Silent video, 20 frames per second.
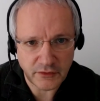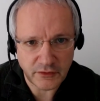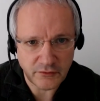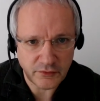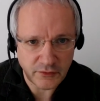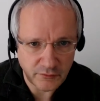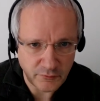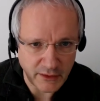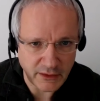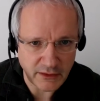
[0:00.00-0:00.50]

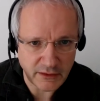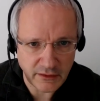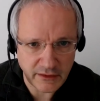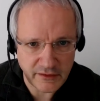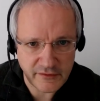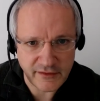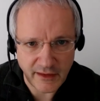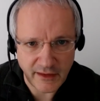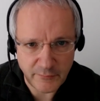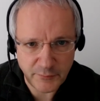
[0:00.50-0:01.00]
one
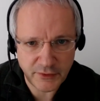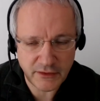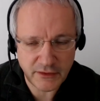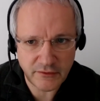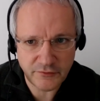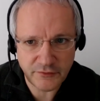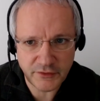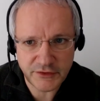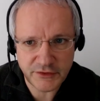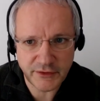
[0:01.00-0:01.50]

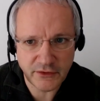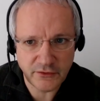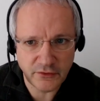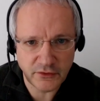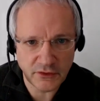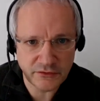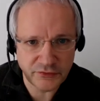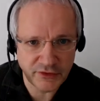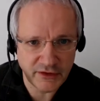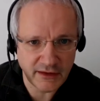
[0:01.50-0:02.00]
example which we
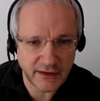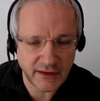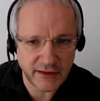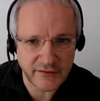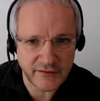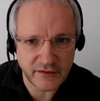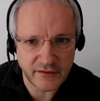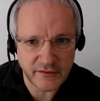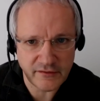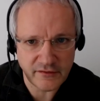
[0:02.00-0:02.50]
could
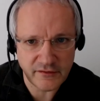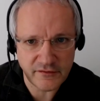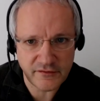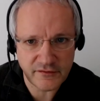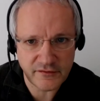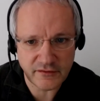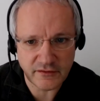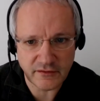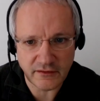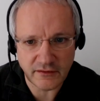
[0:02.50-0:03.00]
realize in
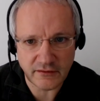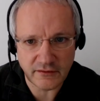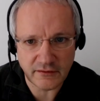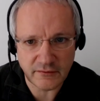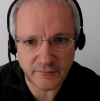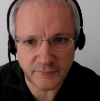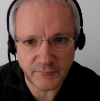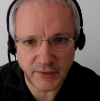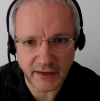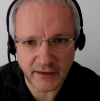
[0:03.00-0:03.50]
this
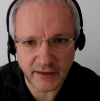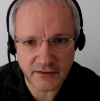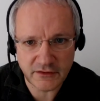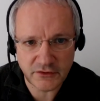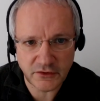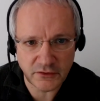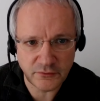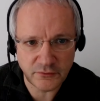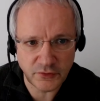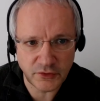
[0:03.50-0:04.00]

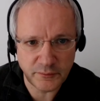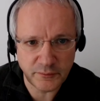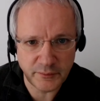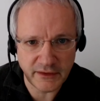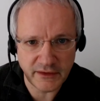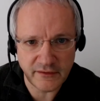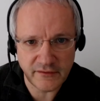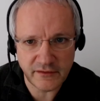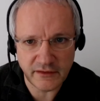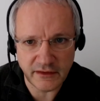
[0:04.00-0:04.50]
hackathon would
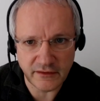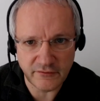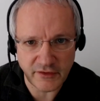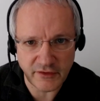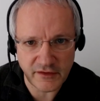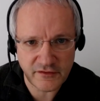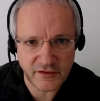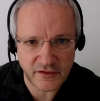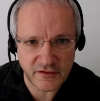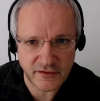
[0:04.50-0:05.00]
be the
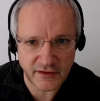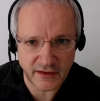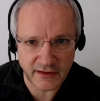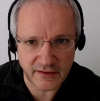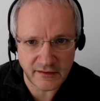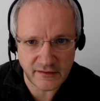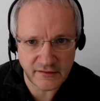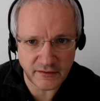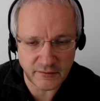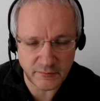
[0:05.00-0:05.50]
investor
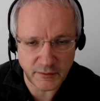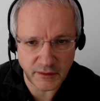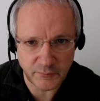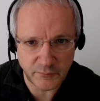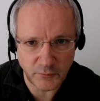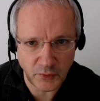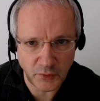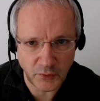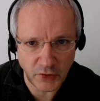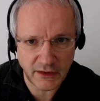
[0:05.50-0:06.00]
side, a
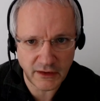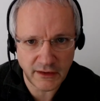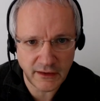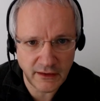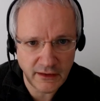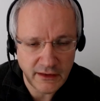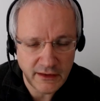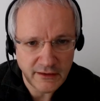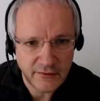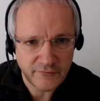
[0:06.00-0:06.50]

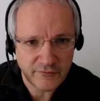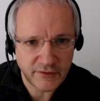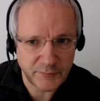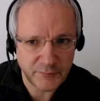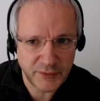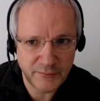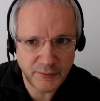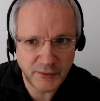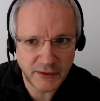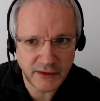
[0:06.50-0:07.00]
model where
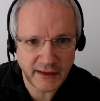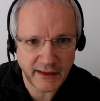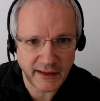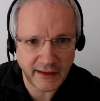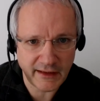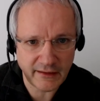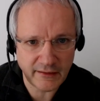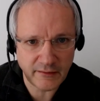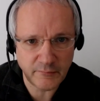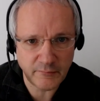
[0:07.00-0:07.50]
people
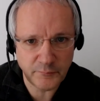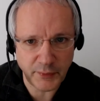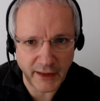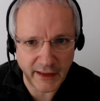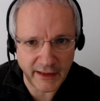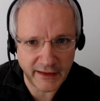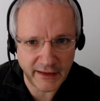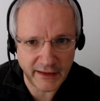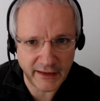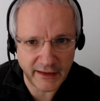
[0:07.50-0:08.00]
can
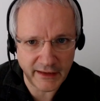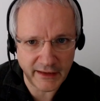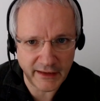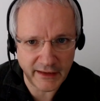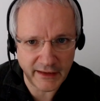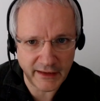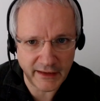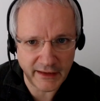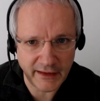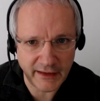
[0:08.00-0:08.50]
buy
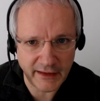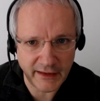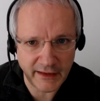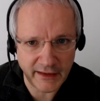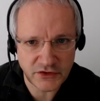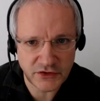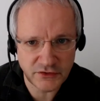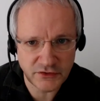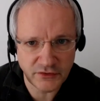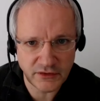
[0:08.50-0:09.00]
into the
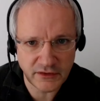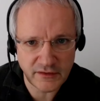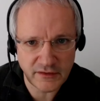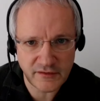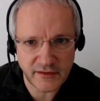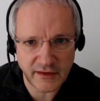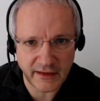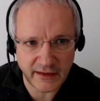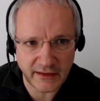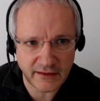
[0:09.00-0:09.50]

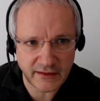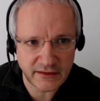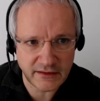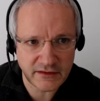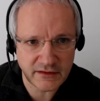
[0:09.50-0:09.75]
insurance and